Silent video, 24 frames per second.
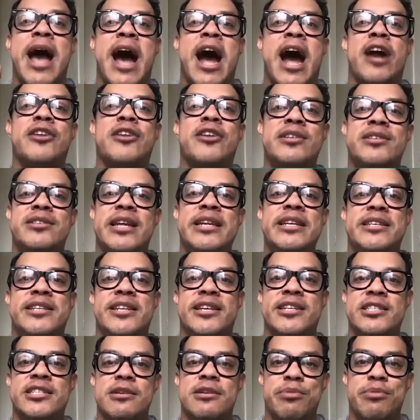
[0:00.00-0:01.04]
How do you stay
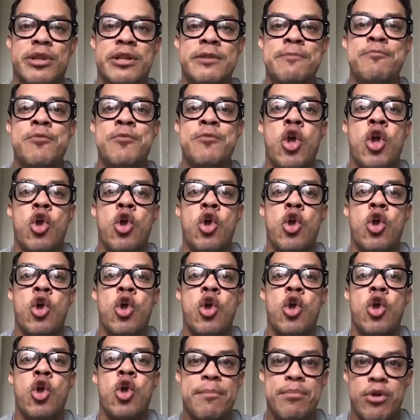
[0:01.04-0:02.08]
disciplined?
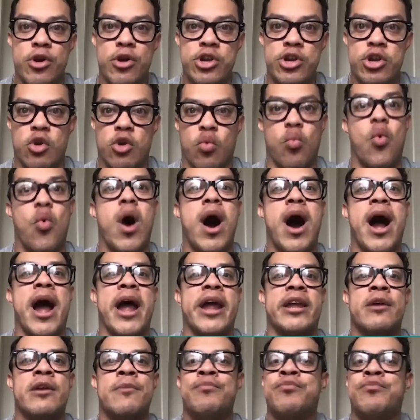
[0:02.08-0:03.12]
Remember your
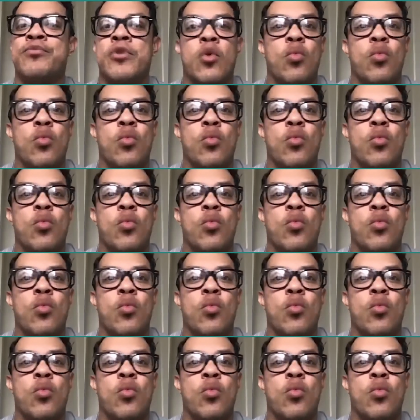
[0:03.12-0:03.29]
why.